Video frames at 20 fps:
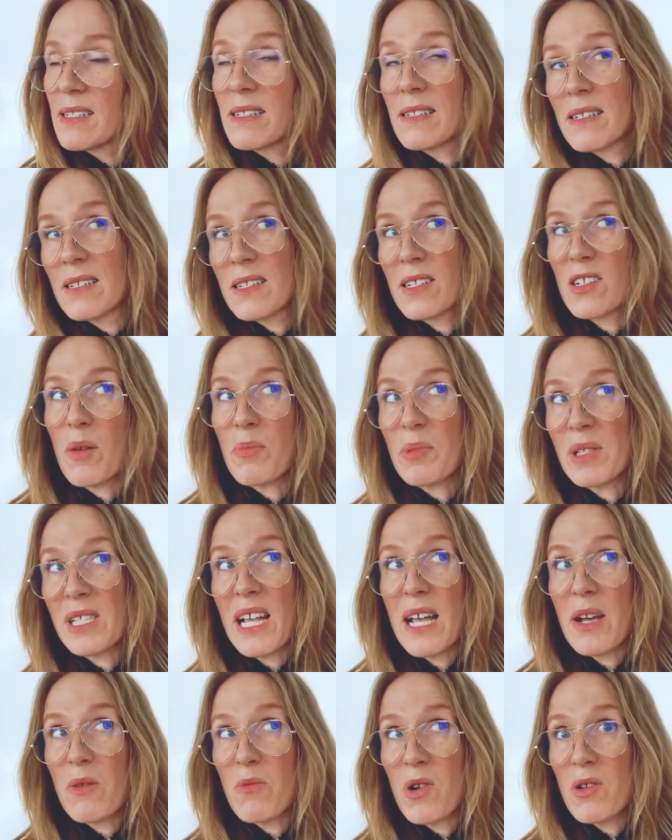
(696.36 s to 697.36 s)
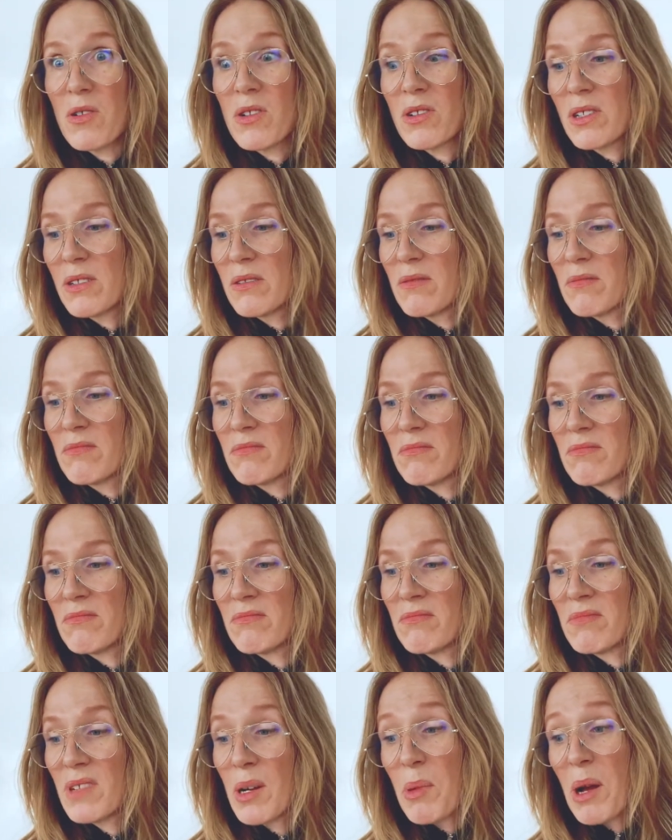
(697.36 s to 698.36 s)
Stop and say a word
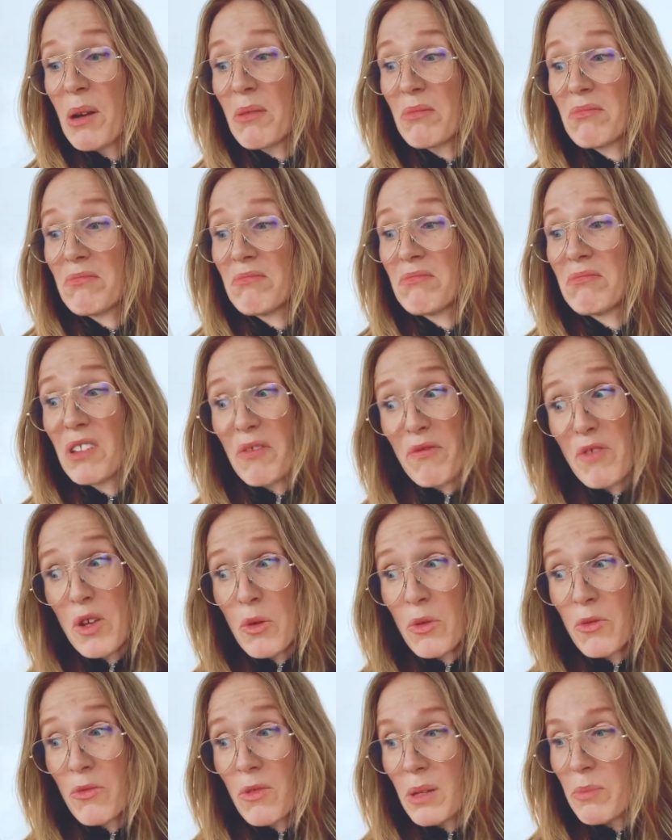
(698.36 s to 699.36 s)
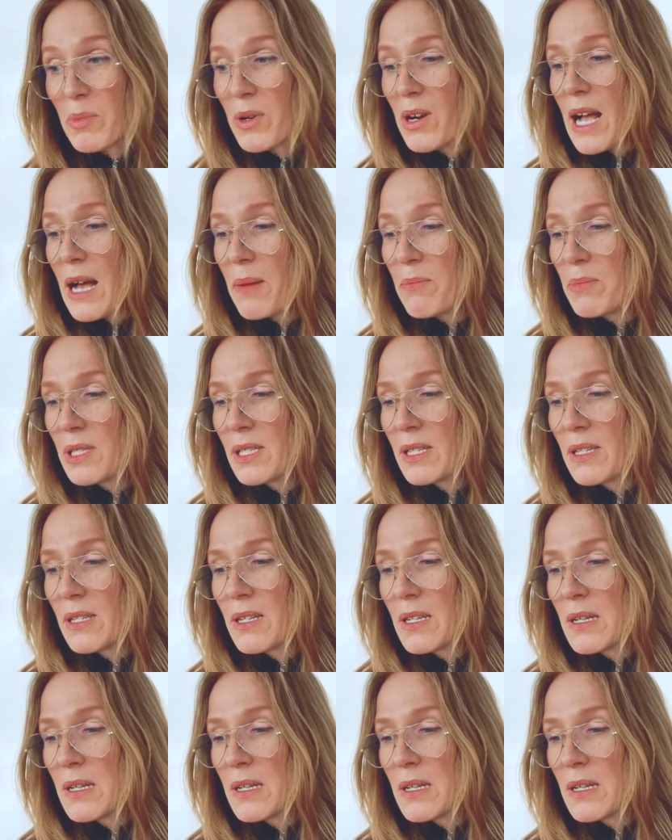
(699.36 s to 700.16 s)
about the funeral, perhaps?